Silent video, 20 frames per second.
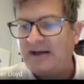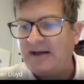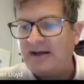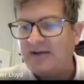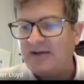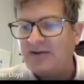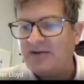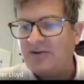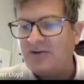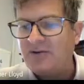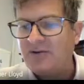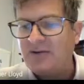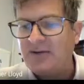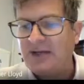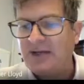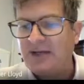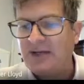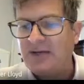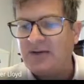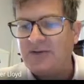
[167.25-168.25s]
talk
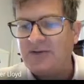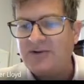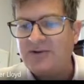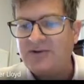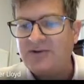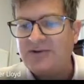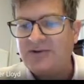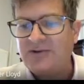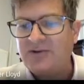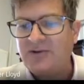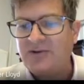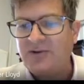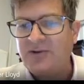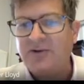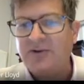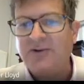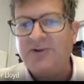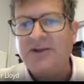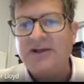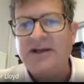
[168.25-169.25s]
here, which is
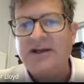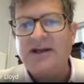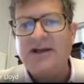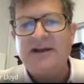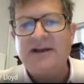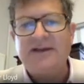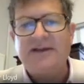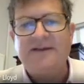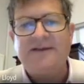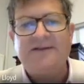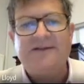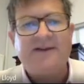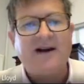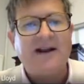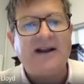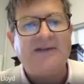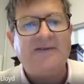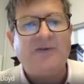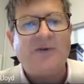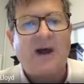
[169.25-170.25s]
called The
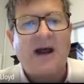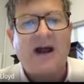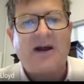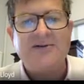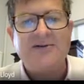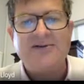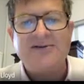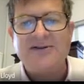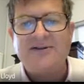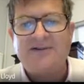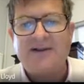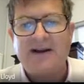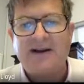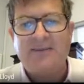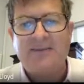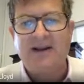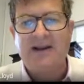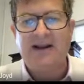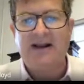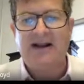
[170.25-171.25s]
5 Wows
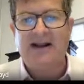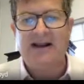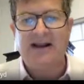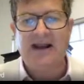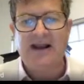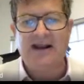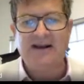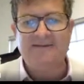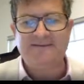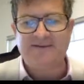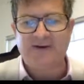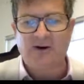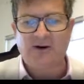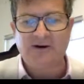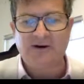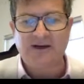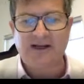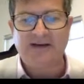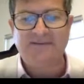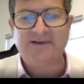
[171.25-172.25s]
Developing a
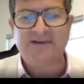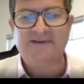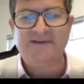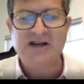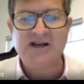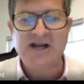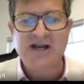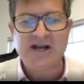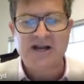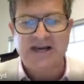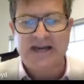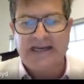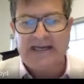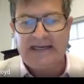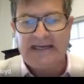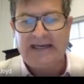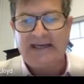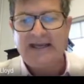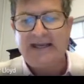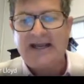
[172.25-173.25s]
Lifelong Love of Learning.
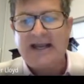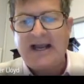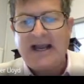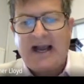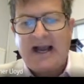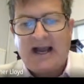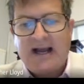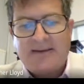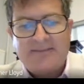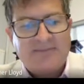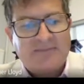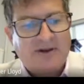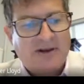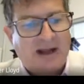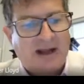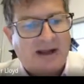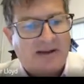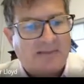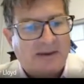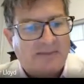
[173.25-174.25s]

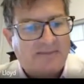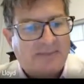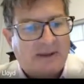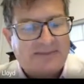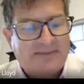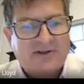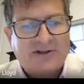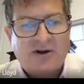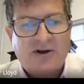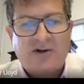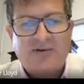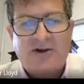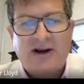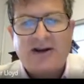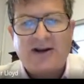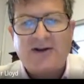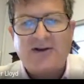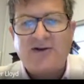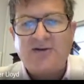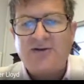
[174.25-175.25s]
Perhaps,
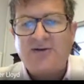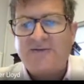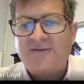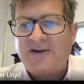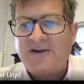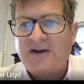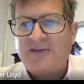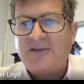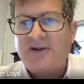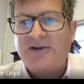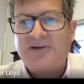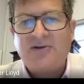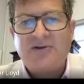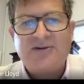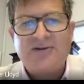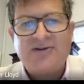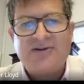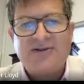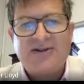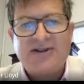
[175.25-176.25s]
Conrad, can you confirm that you
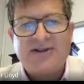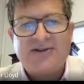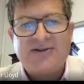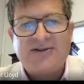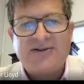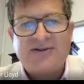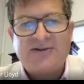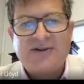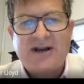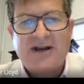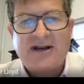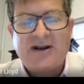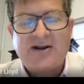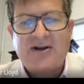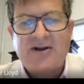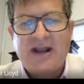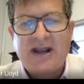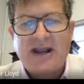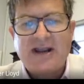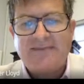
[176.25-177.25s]
can see the screen
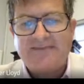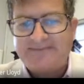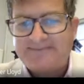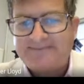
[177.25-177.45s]
okay?